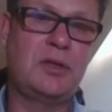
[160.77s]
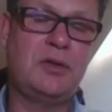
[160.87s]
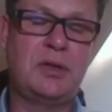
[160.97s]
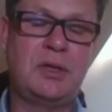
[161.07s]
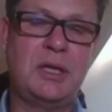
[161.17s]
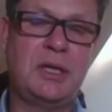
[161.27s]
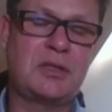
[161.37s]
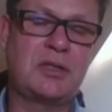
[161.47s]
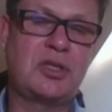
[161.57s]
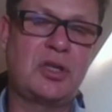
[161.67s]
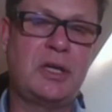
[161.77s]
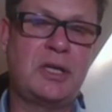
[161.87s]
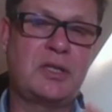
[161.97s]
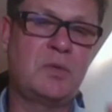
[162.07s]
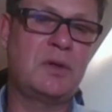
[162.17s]
so you can get
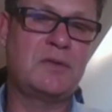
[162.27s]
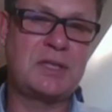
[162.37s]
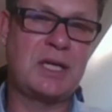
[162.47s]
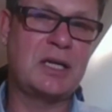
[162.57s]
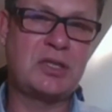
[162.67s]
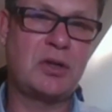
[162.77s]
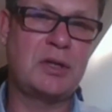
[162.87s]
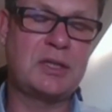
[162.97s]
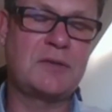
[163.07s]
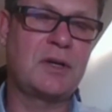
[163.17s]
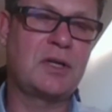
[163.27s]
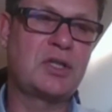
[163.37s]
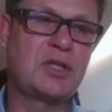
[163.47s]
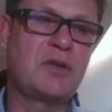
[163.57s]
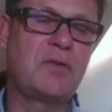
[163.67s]
systolic as well as diastolic
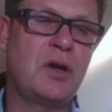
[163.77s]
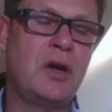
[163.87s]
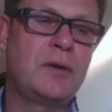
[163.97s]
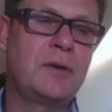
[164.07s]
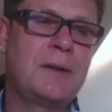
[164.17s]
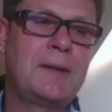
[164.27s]
dysfunction of the heart.